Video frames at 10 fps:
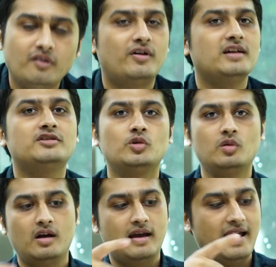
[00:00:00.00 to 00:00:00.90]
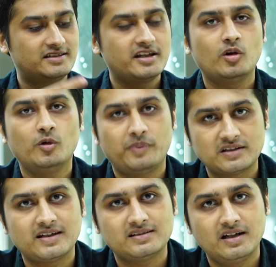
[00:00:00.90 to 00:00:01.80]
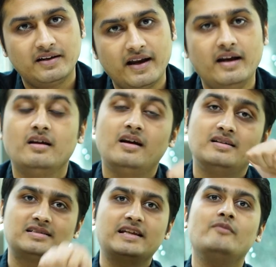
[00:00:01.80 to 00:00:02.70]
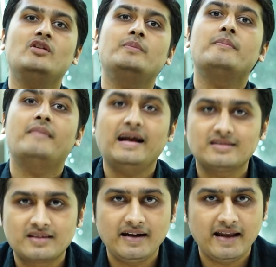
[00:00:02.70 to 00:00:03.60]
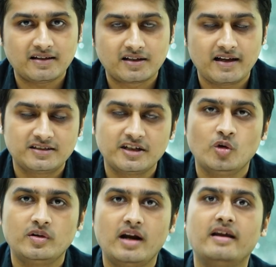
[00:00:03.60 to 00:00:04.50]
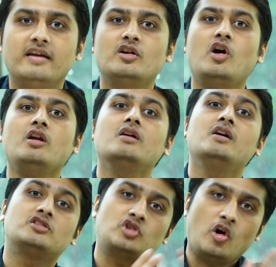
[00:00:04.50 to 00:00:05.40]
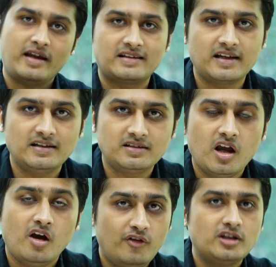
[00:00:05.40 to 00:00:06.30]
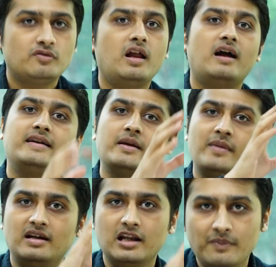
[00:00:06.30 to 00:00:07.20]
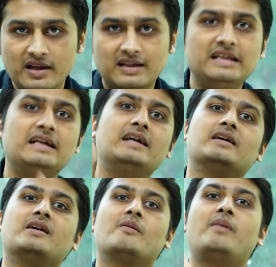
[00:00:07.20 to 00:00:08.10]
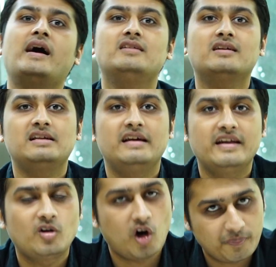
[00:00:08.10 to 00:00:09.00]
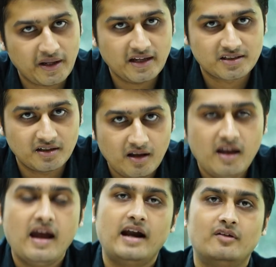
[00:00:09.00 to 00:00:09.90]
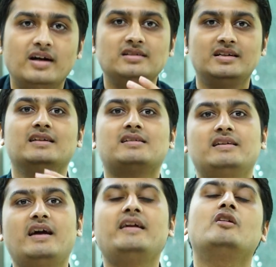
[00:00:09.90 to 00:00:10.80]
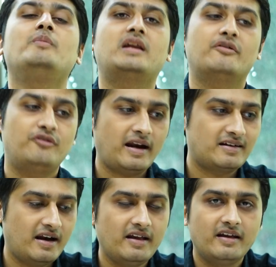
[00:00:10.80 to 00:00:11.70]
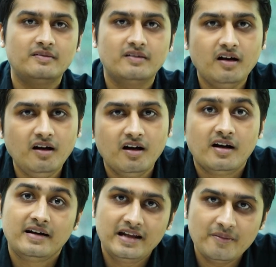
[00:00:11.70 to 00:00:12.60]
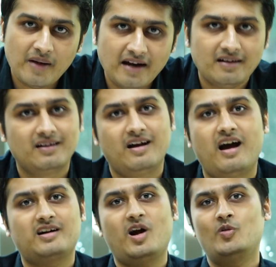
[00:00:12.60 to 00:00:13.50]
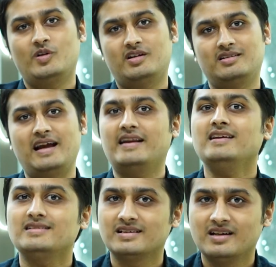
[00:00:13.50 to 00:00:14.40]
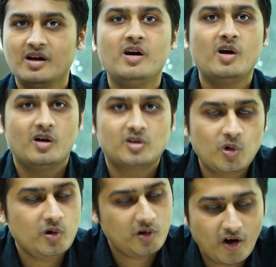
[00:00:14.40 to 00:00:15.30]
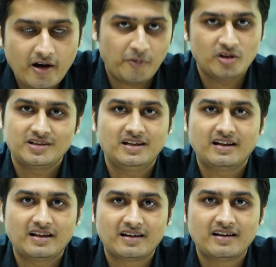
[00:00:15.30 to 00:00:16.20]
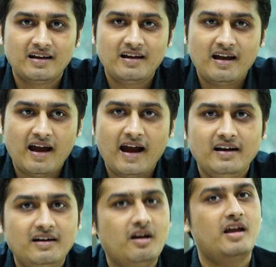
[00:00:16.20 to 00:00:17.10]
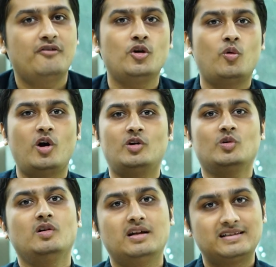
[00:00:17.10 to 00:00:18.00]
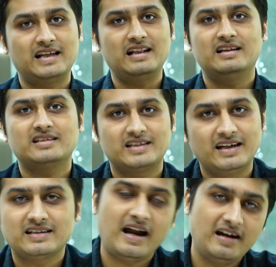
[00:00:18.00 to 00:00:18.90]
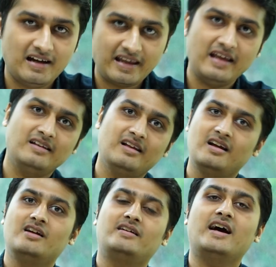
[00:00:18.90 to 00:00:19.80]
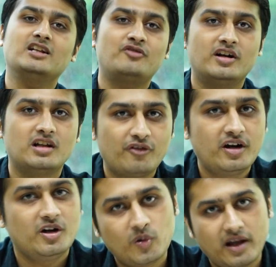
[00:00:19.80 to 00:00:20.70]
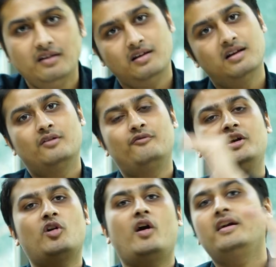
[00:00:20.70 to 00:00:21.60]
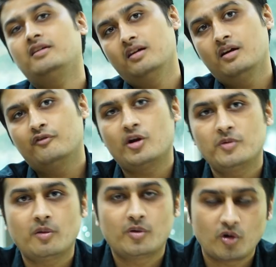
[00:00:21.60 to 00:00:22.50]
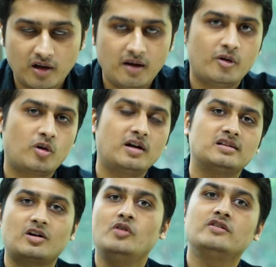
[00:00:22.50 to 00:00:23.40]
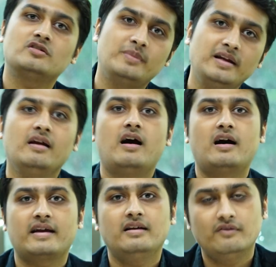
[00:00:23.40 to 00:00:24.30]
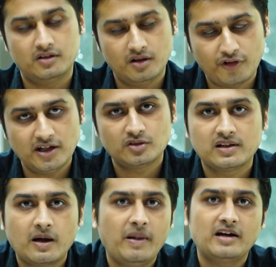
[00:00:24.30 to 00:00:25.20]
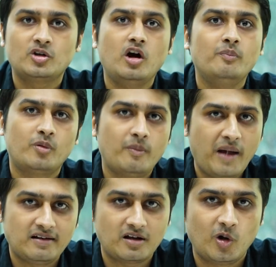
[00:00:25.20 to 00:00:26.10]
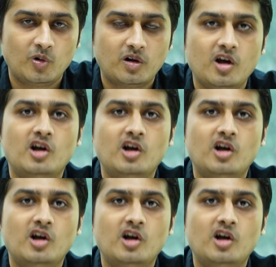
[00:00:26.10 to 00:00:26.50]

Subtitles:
Once you purchase the trade, the same will be matched and executed in your stock exchange, which will ultimately be cleared by the clearing corporation, and once it is cleared, it will be reflected in the demat account, that is through your depository. And if you want to sell the shares and again transfer the fund, you can withdraw it from your broker's account, which will be again the funds will come back to your bank account.